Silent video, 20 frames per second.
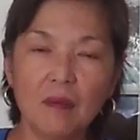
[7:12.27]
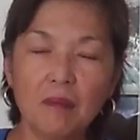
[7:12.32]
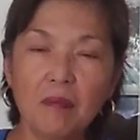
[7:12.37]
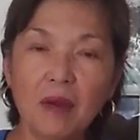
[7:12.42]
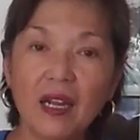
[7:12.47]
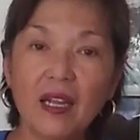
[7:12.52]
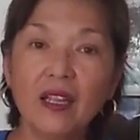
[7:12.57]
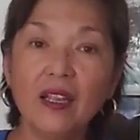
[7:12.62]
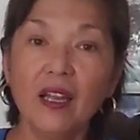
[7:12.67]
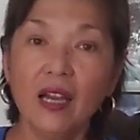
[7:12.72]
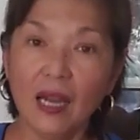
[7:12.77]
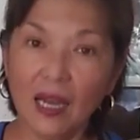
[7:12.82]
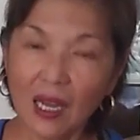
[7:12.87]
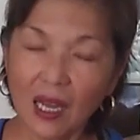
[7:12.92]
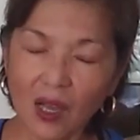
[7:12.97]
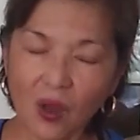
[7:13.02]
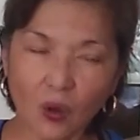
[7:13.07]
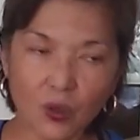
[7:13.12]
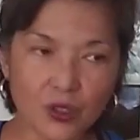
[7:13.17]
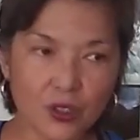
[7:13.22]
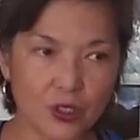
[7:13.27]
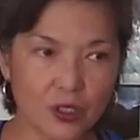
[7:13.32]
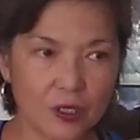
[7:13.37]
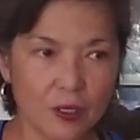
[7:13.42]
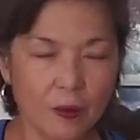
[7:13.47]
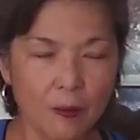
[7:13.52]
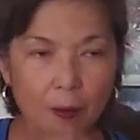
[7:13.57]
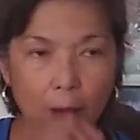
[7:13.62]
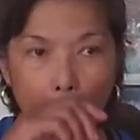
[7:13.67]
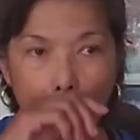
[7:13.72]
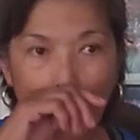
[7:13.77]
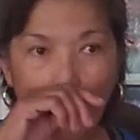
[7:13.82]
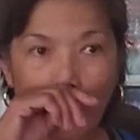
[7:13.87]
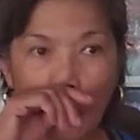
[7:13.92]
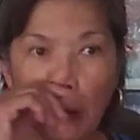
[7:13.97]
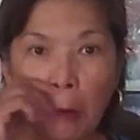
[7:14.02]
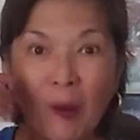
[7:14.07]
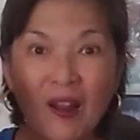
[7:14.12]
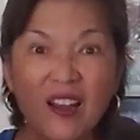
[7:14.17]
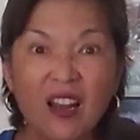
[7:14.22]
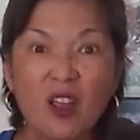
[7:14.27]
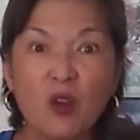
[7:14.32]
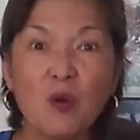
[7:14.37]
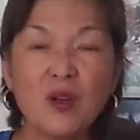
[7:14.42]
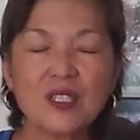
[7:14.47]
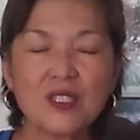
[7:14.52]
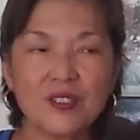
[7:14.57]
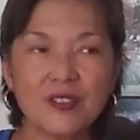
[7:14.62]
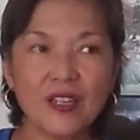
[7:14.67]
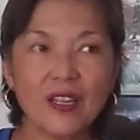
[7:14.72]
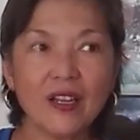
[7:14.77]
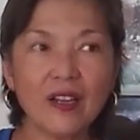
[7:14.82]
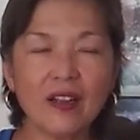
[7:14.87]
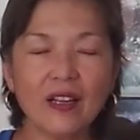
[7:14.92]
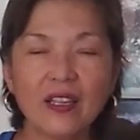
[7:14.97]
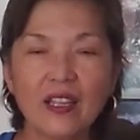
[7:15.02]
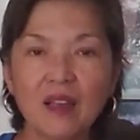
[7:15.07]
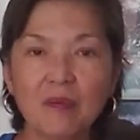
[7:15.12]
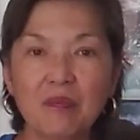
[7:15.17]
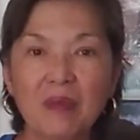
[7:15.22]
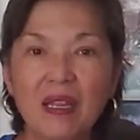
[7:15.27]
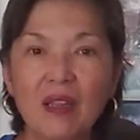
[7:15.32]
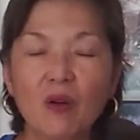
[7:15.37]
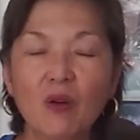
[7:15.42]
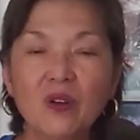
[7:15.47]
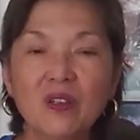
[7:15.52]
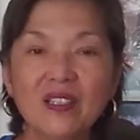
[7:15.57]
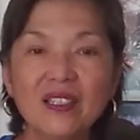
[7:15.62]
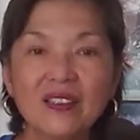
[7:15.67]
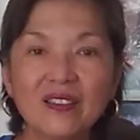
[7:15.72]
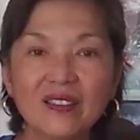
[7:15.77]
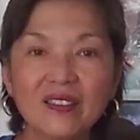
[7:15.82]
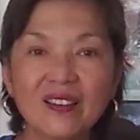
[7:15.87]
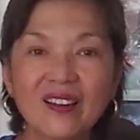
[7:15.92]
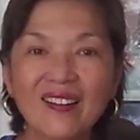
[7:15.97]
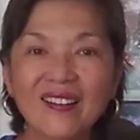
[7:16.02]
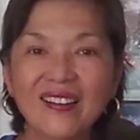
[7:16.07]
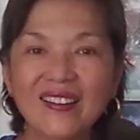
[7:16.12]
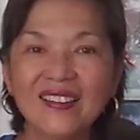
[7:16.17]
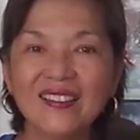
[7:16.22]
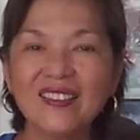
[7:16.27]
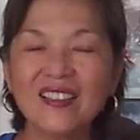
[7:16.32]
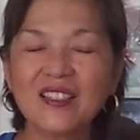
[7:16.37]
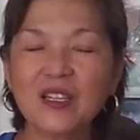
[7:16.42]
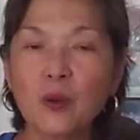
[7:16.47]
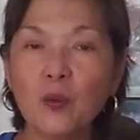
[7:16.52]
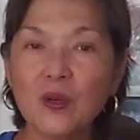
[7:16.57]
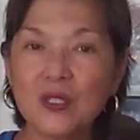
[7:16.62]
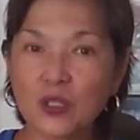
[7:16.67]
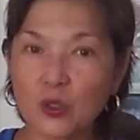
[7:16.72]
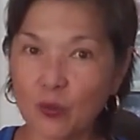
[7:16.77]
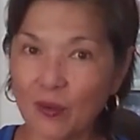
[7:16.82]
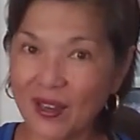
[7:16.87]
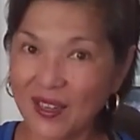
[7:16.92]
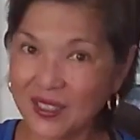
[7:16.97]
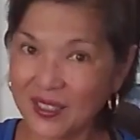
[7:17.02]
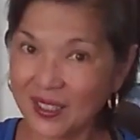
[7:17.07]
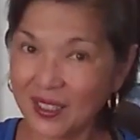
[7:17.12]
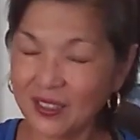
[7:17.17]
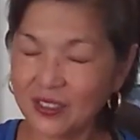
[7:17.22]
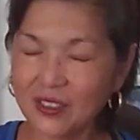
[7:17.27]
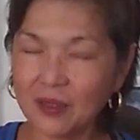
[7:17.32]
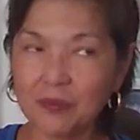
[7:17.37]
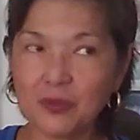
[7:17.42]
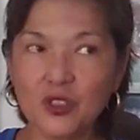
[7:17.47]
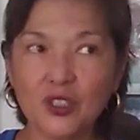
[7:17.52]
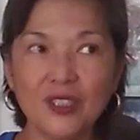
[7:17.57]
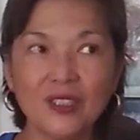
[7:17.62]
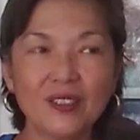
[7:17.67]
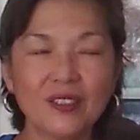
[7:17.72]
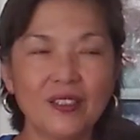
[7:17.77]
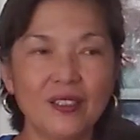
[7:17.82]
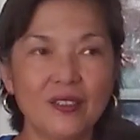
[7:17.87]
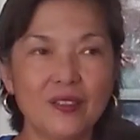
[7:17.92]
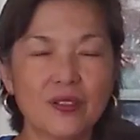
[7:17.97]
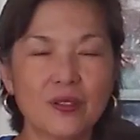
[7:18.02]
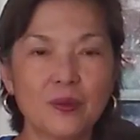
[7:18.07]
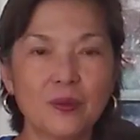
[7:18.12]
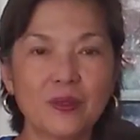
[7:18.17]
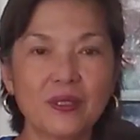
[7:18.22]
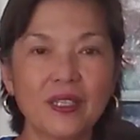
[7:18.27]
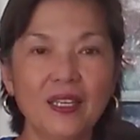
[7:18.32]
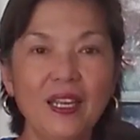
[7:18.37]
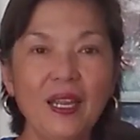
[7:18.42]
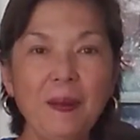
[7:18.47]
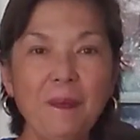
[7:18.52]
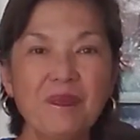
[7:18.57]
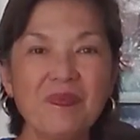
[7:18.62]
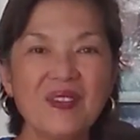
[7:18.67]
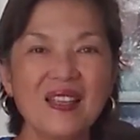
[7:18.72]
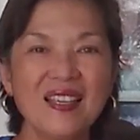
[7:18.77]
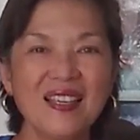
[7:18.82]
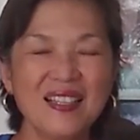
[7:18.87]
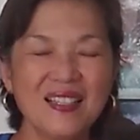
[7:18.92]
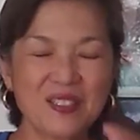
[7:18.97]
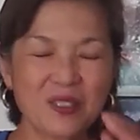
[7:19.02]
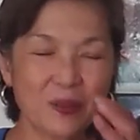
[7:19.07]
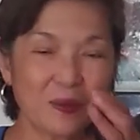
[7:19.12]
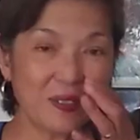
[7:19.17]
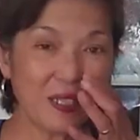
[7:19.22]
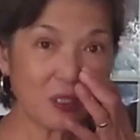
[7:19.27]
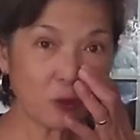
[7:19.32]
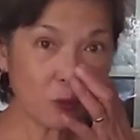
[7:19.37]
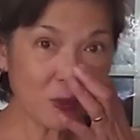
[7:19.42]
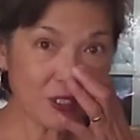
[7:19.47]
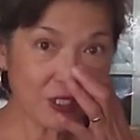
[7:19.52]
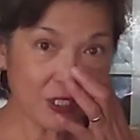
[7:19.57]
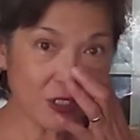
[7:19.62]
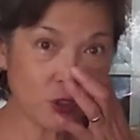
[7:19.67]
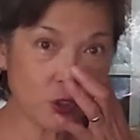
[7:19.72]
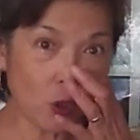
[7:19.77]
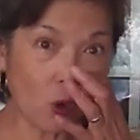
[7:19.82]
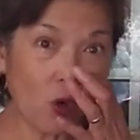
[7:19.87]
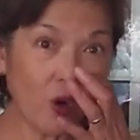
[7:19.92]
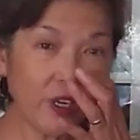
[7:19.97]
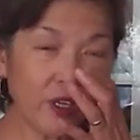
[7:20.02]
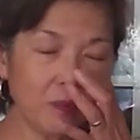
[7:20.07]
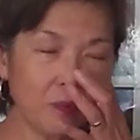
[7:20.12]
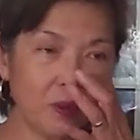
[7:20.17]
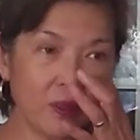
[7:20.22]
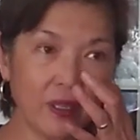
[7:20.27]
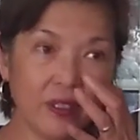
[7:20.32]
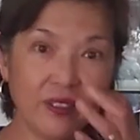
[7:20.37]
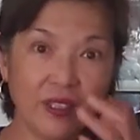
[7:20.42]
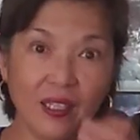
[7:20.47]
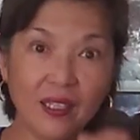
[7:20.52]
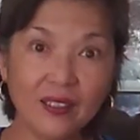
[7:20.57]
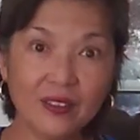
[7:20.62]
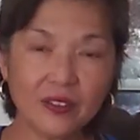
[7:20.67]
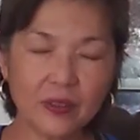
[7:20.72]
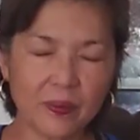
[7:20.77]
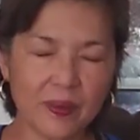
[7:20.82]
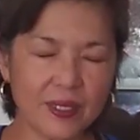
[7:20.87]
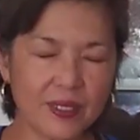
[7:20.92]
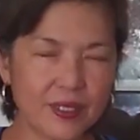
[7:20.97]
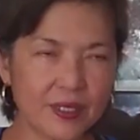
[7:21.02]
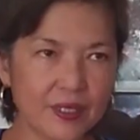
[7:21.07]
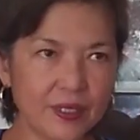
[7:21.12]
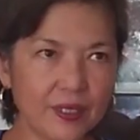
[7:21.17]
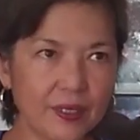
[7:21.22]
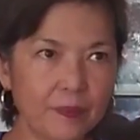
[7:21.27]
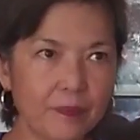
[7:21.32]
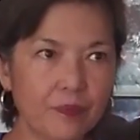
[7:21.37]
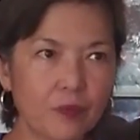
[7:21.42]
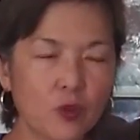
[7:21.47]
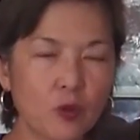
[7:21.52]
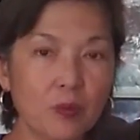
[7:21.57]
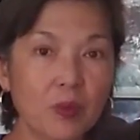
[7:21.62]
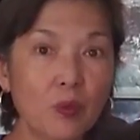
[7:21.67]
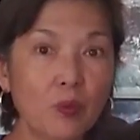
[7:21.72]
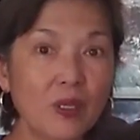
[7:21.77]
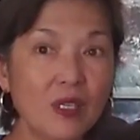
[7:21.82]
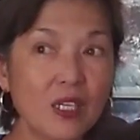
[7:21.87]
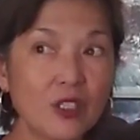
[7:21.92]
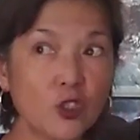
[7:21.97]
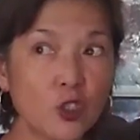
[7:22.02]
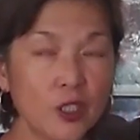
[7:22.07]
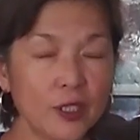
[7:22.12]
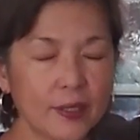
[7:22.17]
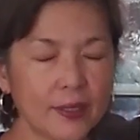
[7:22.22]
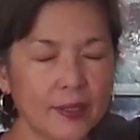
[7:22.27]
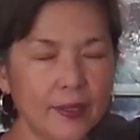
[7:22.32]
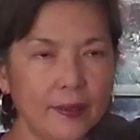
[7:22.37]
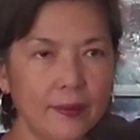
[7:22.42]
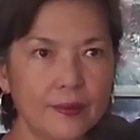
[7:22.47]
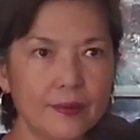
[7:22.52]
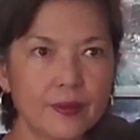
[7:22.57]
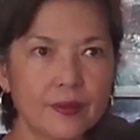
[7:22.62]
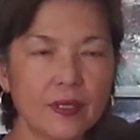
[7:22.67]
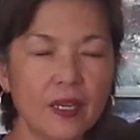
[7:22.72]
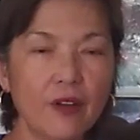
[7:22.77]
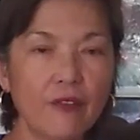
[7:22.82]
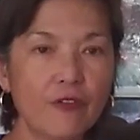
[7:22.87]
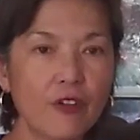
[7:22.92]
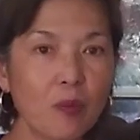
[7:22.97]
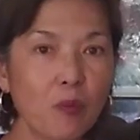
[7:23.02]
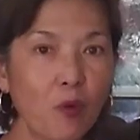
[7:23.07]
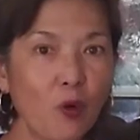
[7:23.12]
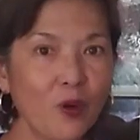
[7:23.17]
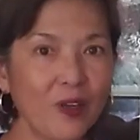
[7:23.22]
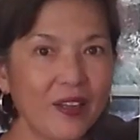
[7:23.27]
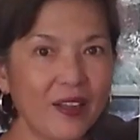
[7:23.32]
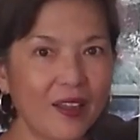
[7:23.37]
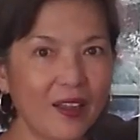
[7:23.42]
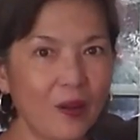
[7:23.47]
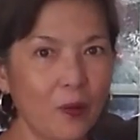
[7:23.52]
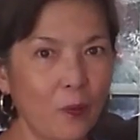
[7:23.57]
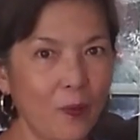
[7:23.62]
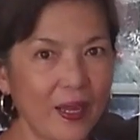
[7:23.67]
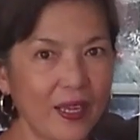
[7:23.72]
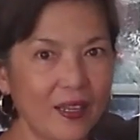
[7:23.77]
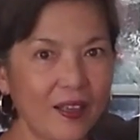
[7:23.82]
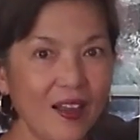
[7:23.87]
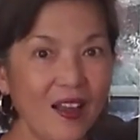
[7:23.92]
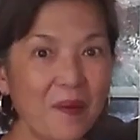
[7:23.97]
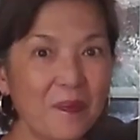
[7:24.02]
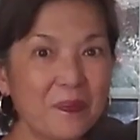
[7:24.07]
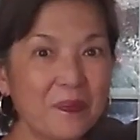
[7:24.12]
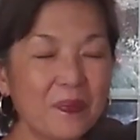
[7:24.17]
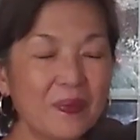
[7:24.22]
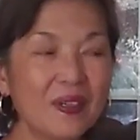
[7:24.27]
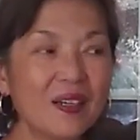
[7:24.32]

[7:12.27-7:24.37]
my house. Now, when I was there, I have my own little garden and I was raising some chickens, okay? So that was enjoyable and interesting to be with the chickens. Every morning I wake up,